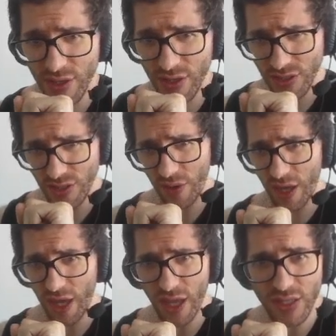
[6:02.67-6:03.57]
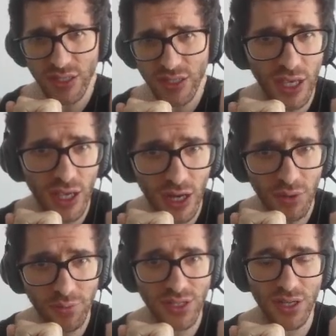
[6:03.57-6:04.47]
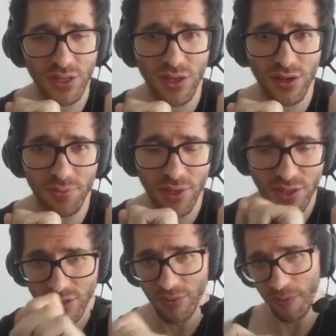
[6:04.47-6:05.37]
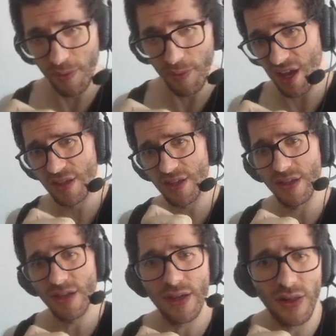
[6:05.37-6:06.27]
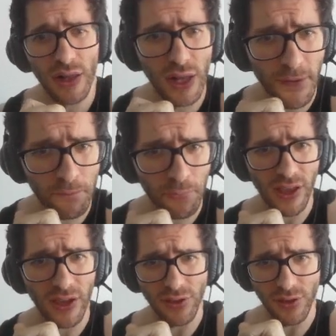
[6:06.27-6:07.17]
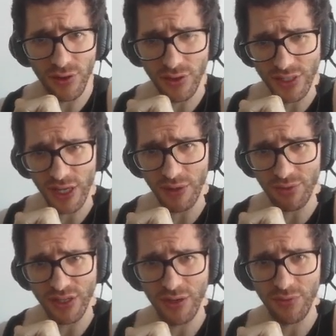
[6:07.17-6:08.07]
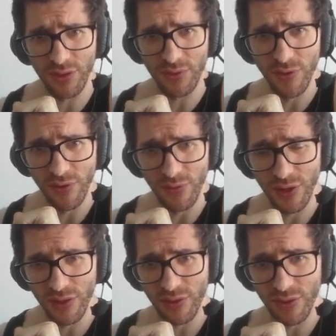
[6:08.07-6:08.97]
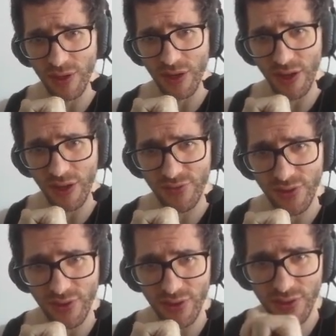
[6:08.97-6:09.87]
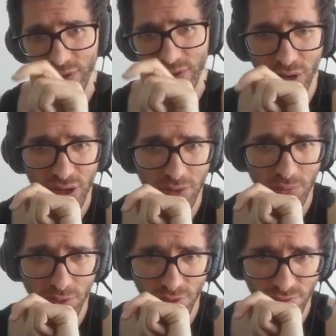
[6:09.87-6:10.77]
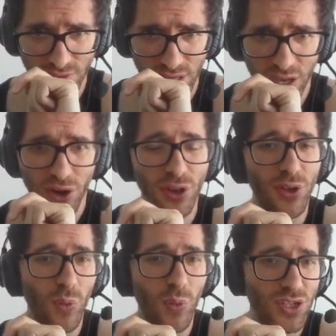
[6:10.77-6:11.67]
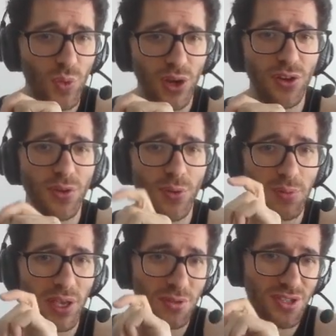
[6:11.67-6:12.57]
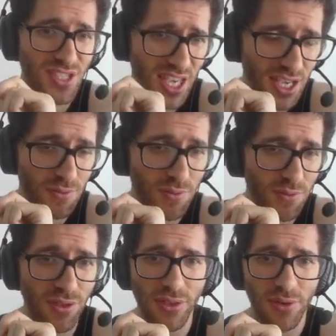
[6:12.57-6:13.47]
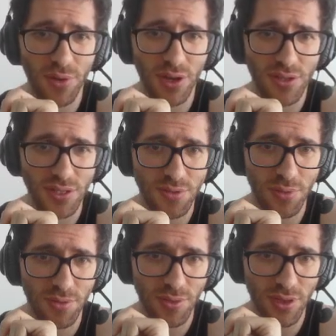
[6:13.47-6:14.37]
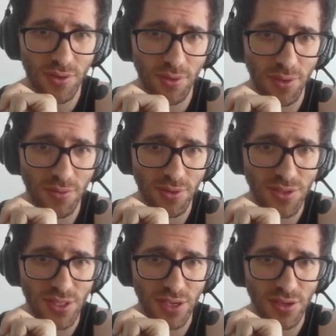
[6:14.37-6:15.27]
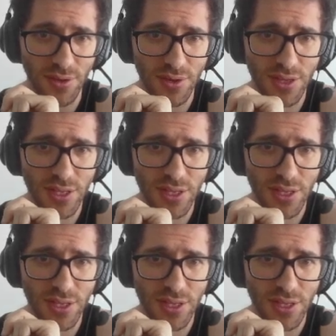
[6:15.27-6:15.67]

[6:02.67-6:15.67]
that you can't take en passant here because it would be highly illegal. You can only take en passant when the move when if the pawn moved only one square, you would be able to take it with your other pawn. This pawn would never be able to take here.